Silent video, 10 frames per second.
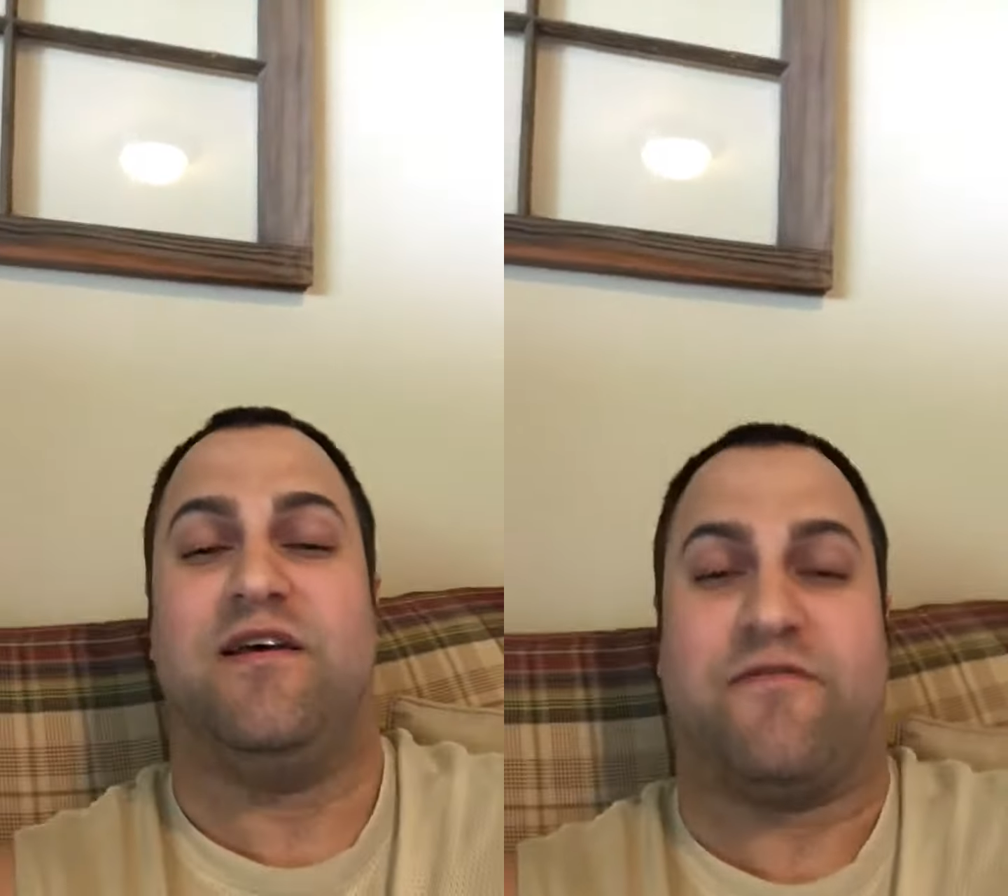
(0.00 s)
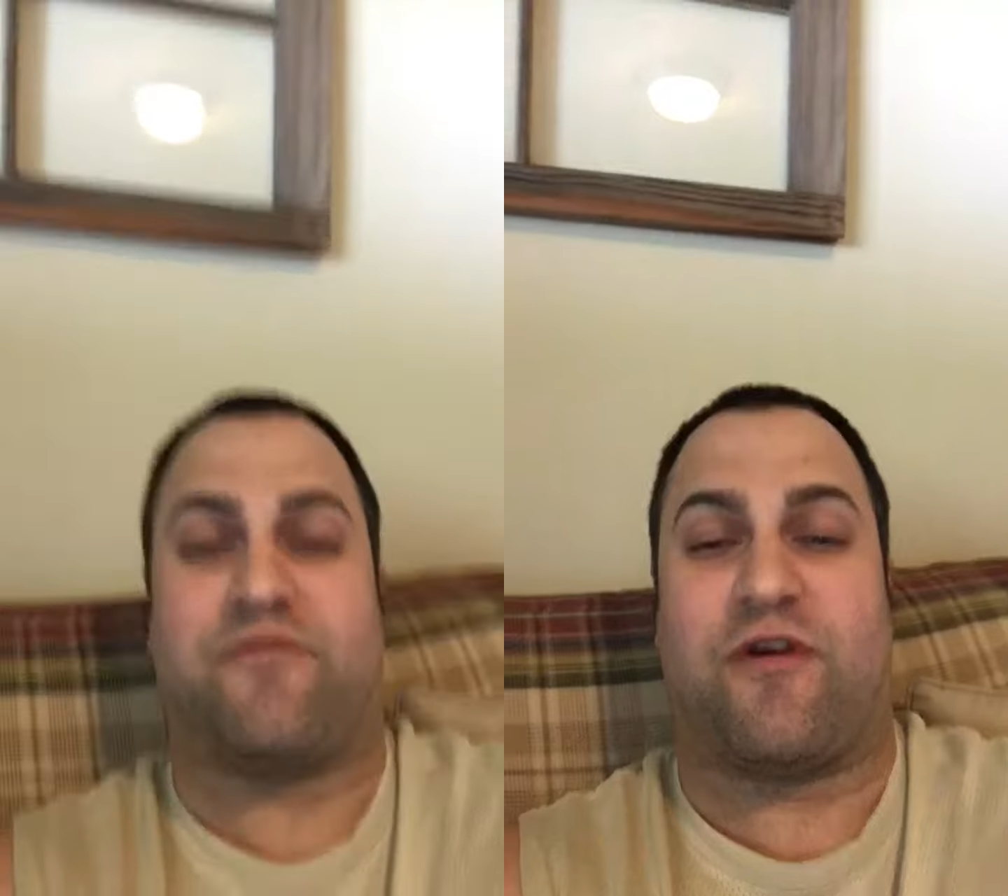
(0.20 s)

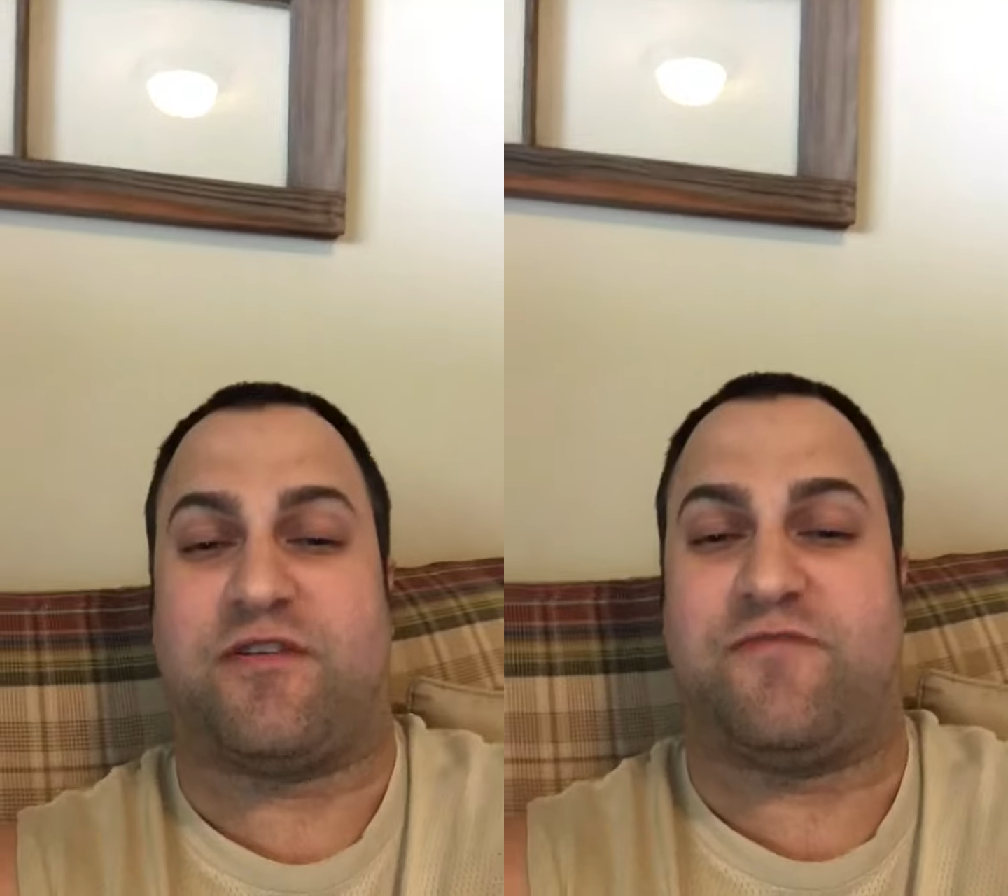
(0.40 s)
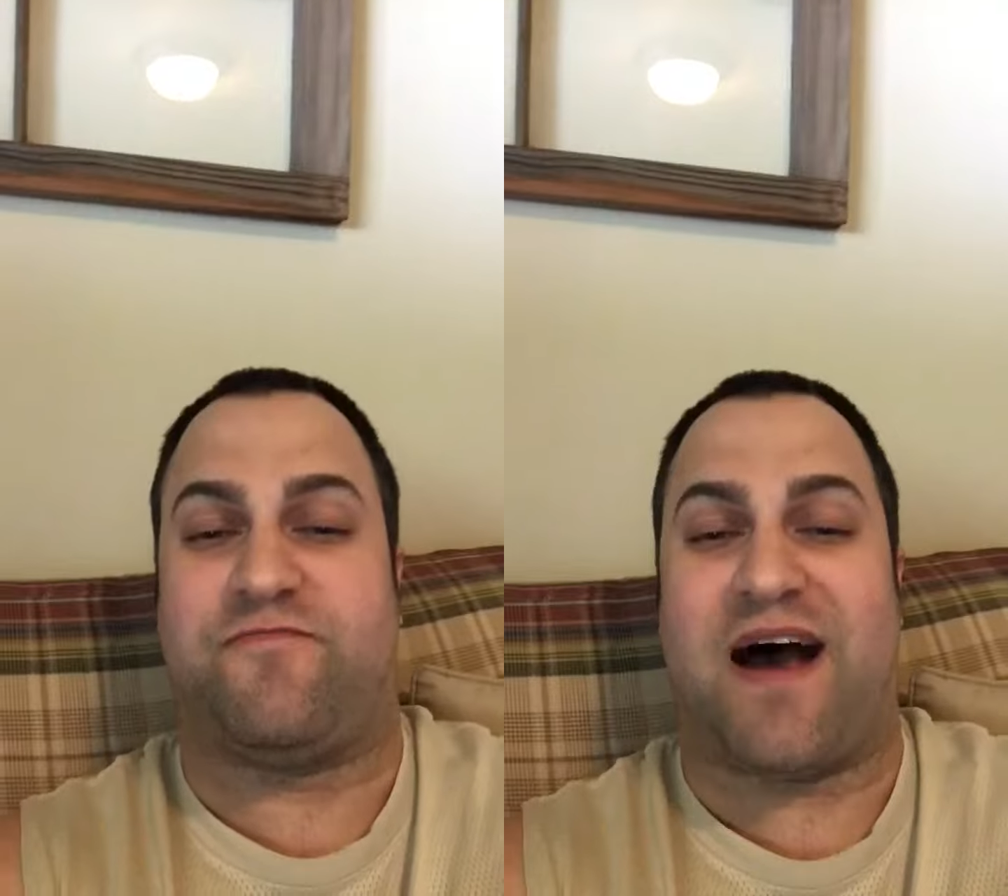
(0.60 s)
for a
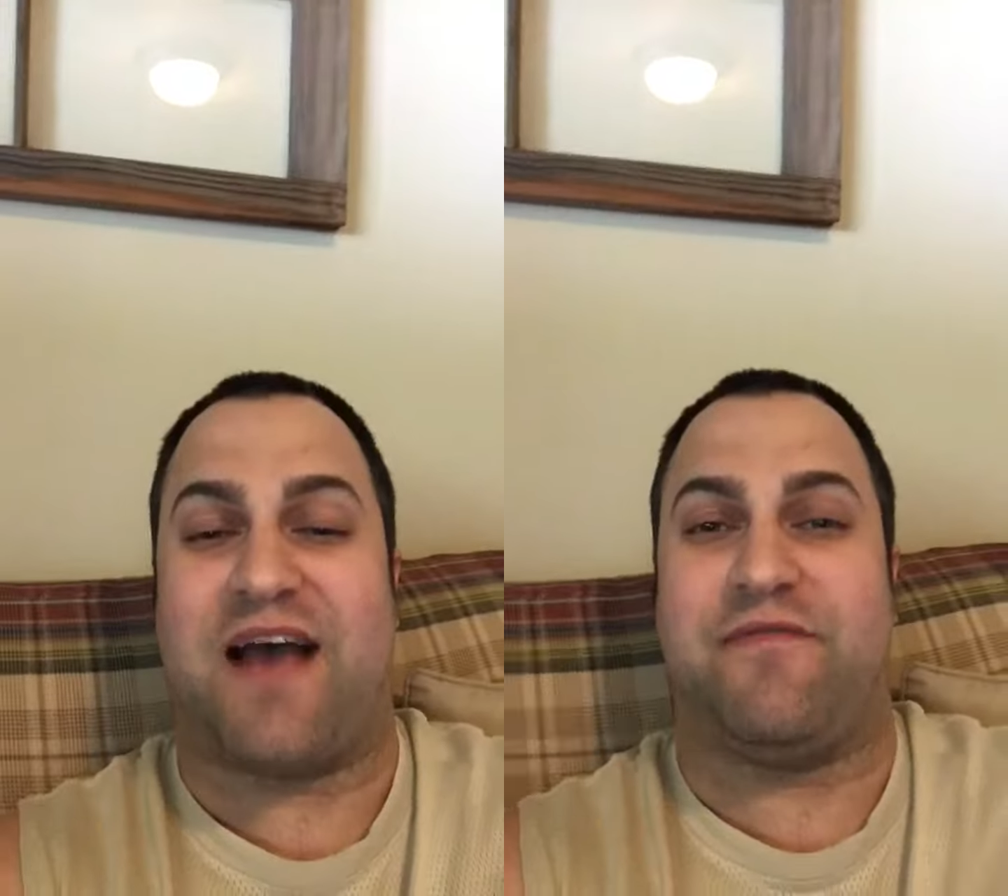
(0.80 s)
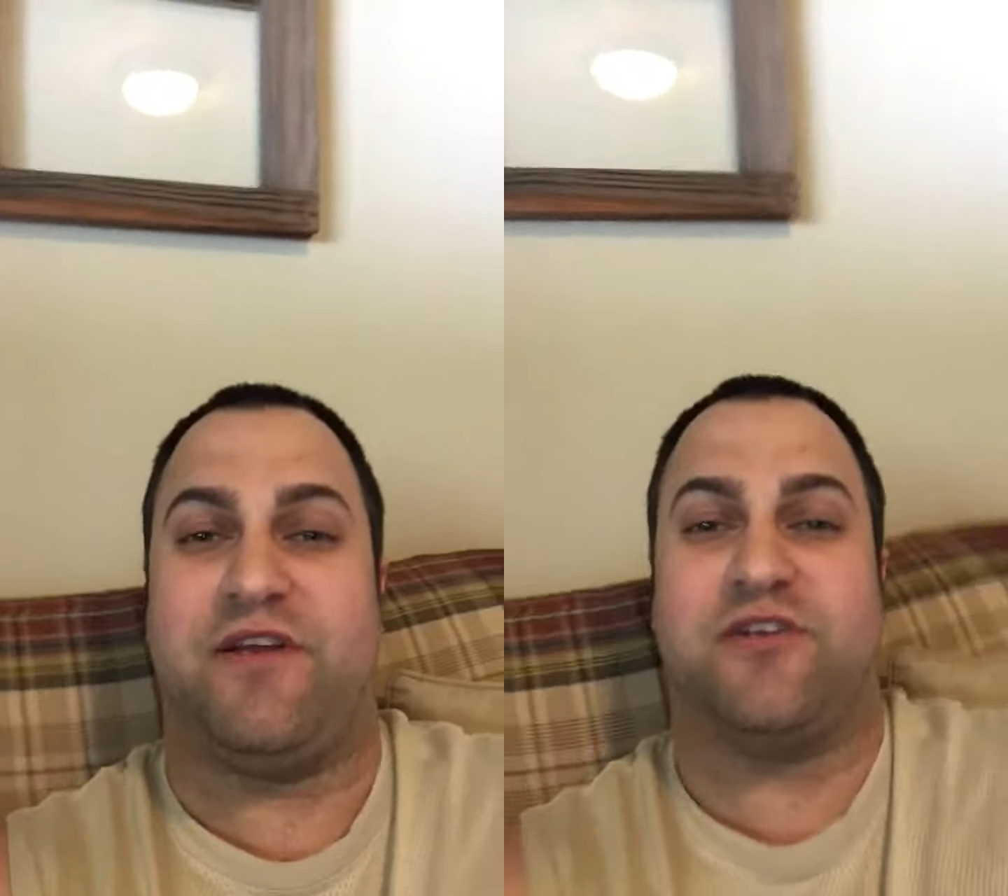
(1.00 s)

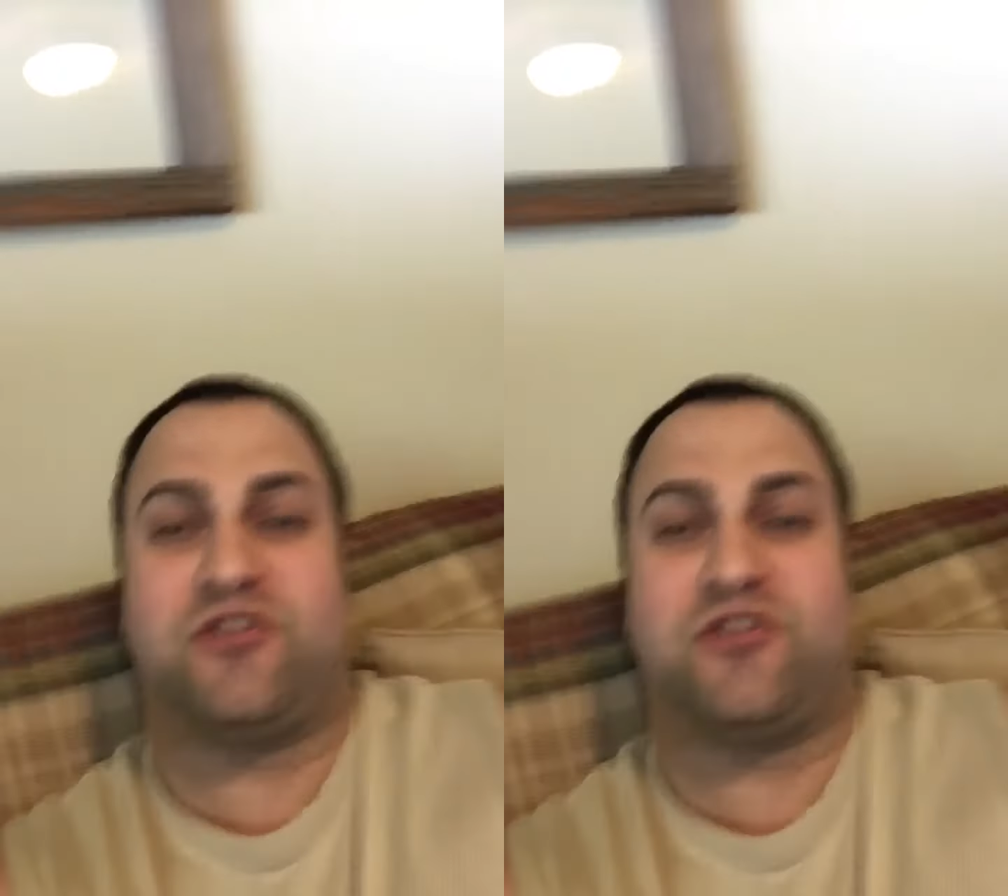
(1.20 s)
five-year,